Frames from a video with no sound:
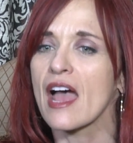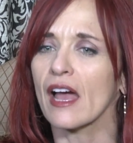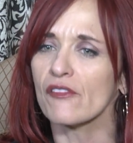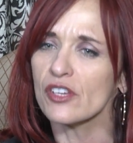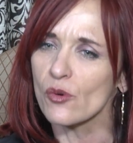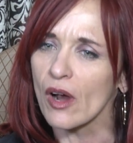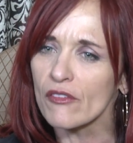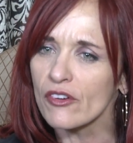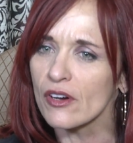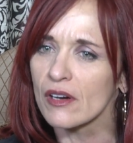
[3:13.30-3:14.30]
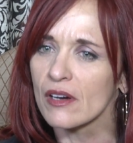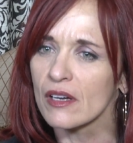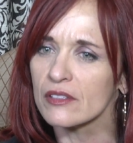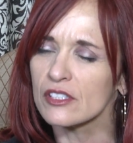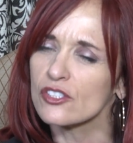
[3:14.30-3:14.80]
did you
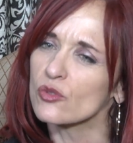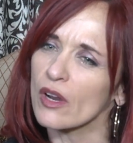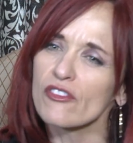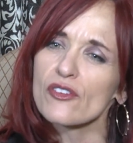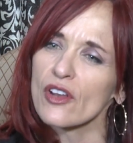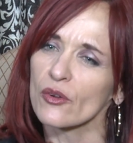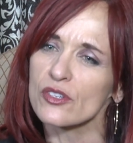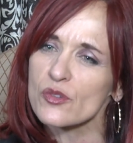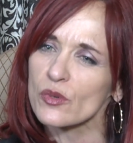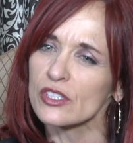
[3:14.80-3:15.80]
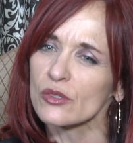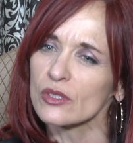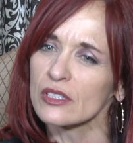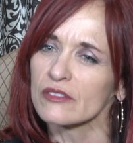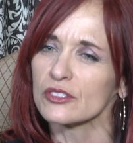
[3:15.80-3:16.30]
ever notice when you
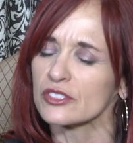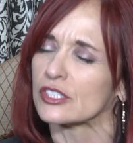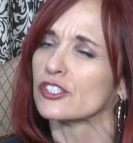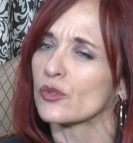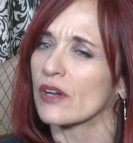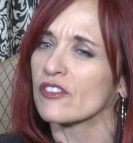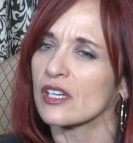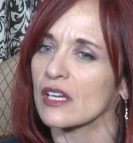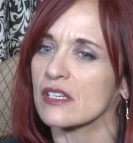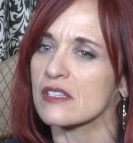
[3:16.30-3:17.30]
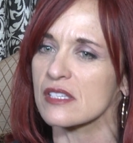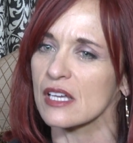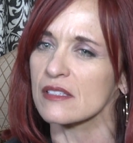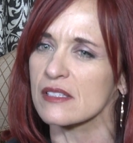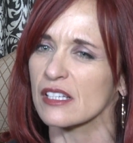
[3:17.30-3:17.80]
were little, did you ever get a
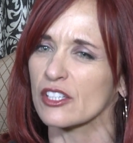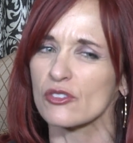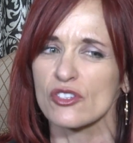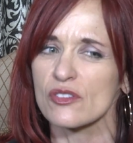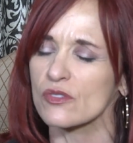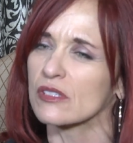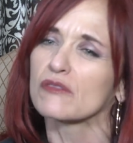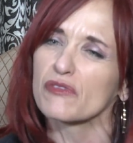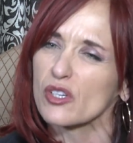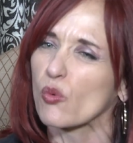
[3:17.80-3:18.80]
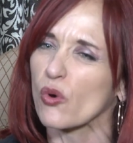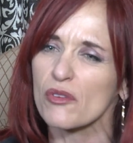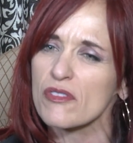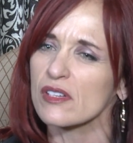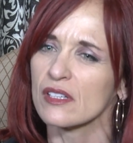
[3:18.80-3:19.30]
sense like you just didn't feel
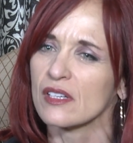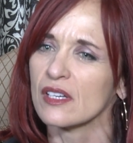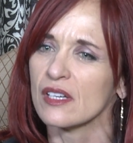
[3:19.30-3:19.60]
worth it?